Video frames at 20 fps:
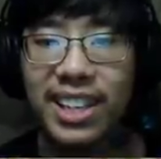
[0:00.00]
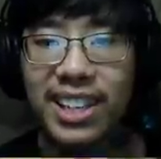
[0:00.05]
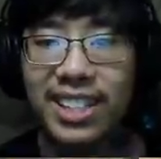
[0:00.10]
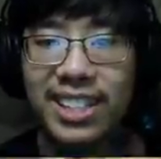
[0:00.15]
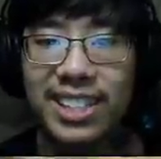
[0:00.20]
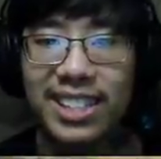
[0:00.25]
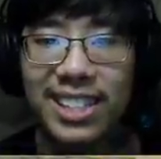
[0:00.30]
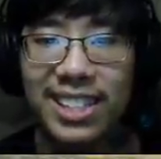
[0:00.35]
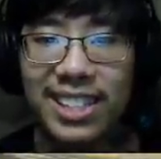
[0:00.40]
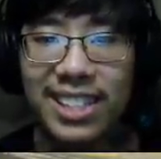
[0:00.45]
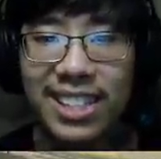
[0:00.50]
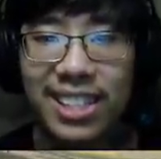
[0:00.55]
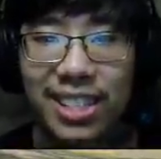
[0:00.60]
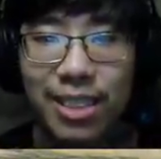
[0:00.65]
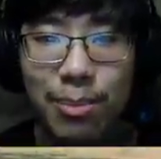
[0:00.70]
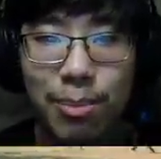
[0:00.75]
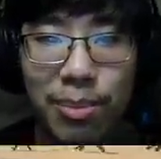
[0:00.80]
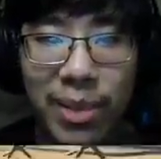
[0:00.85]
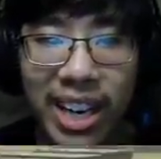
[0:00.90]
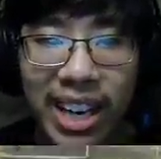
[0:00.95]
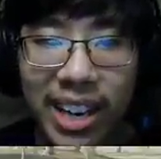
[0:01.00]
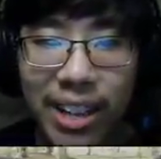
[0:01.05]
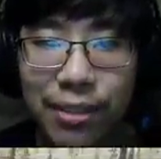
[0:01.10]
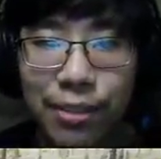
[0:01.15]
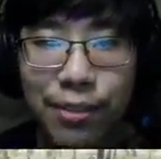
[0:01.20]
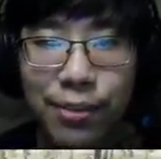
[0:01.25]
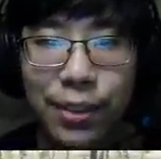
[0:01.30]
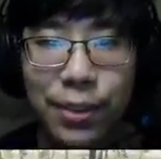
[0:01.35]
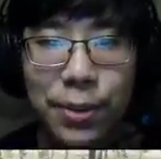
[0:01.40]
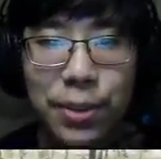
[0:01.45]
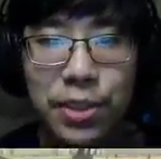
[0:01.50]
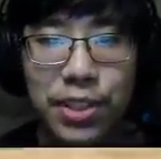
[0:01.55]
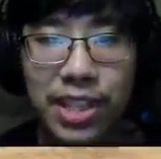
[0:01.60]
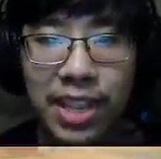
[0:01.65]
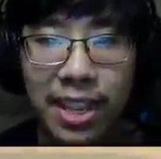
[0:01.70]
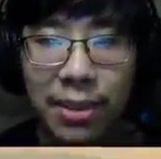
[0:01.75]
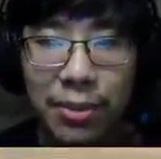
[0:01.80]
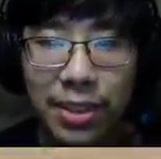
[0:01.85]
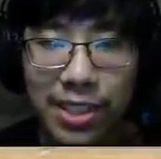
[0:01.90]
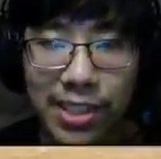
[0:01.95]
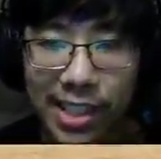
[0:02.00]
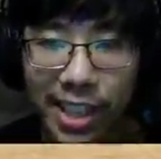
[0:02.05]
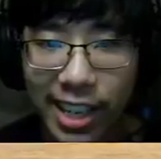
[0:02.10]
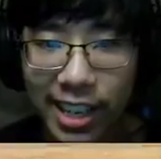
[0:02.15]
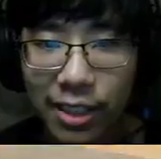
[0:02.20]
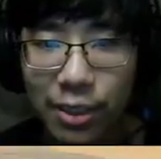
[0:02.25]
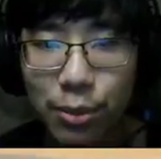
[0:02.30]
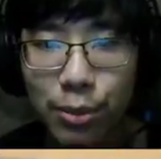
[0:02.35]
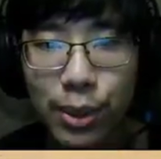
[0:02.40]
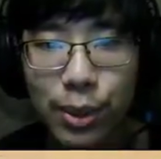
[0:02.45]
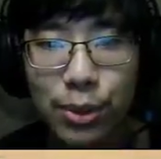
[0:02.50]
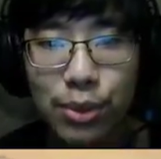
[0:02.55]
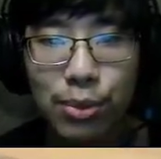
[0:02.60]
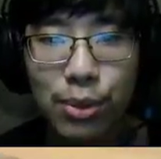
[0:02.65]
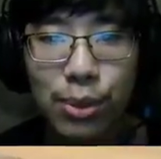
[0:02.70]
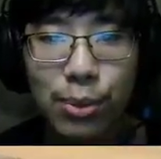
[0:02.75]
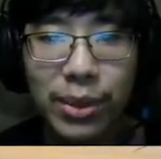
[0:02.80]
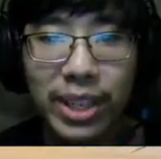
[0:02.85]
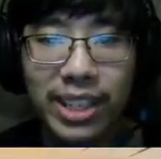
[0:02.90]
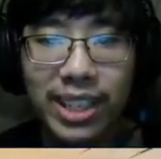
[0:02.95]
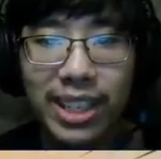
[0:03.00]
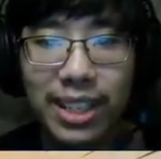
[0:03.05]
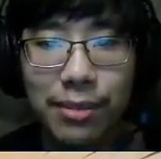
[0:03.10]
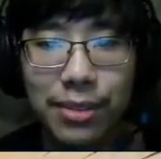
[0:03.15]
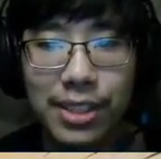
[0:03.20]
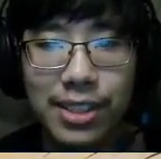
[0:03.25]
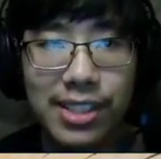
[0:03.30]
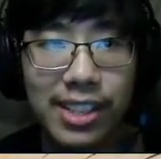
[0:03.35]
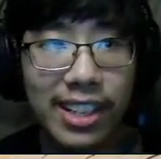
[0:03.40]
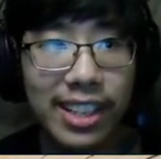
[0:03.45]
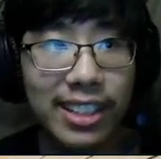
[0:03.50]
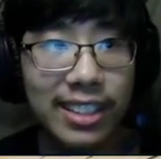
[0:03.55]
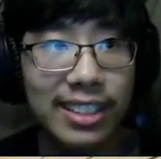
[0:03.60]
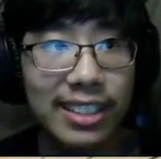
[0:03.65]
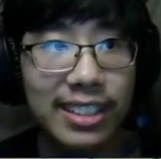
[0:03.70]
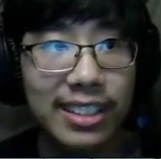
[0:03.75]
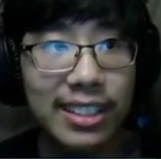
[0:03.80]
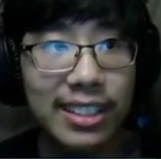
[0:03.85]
This is my first heavy tank. World War I heavy tank.